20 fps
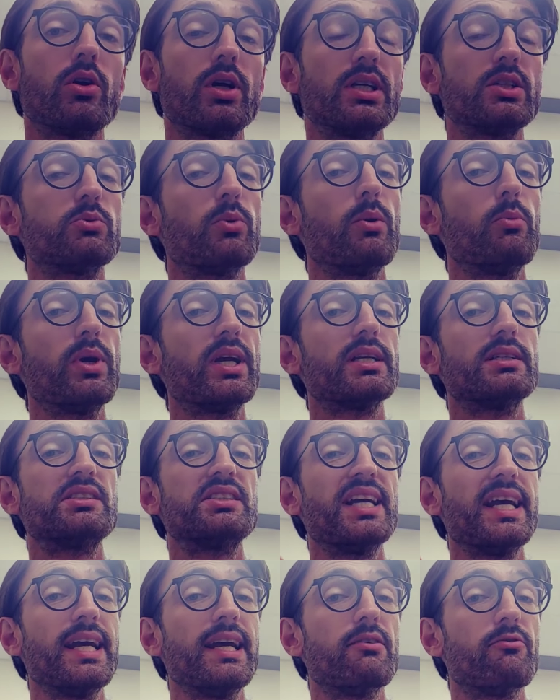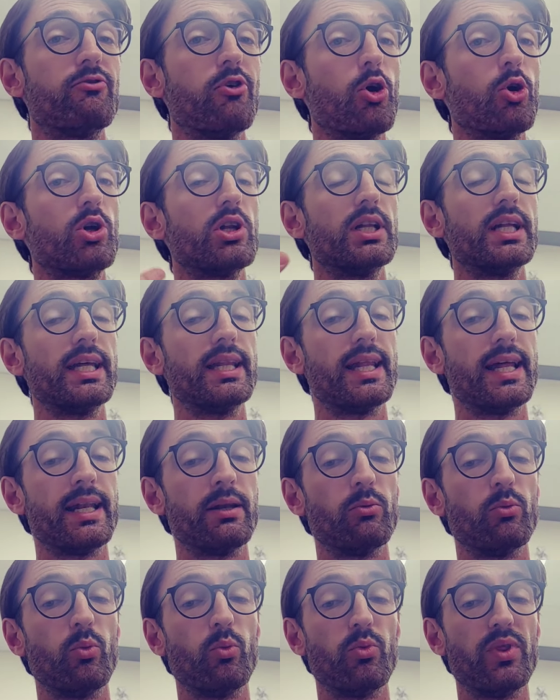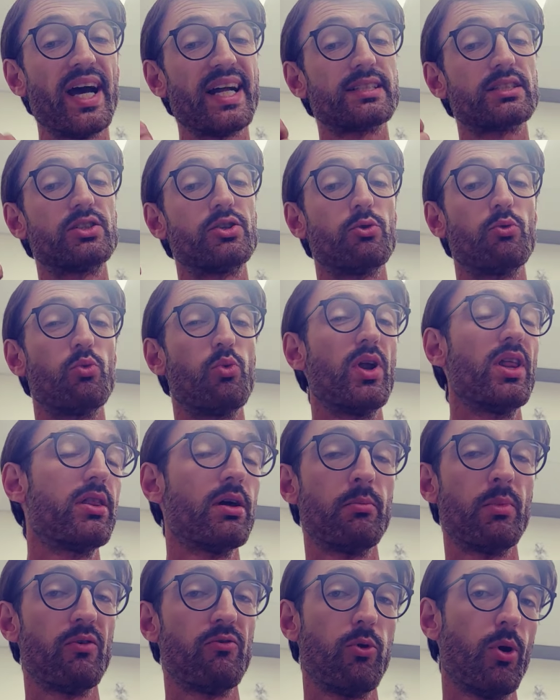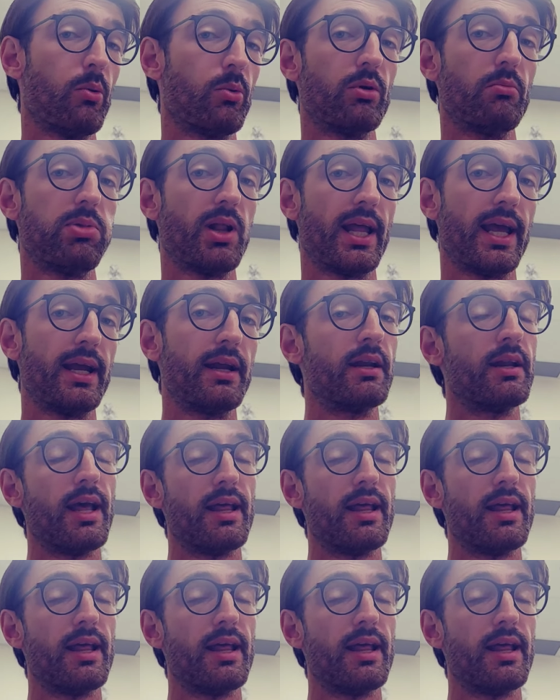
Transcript: because when we can say it vocally, then that's the rhythm of what we're playing,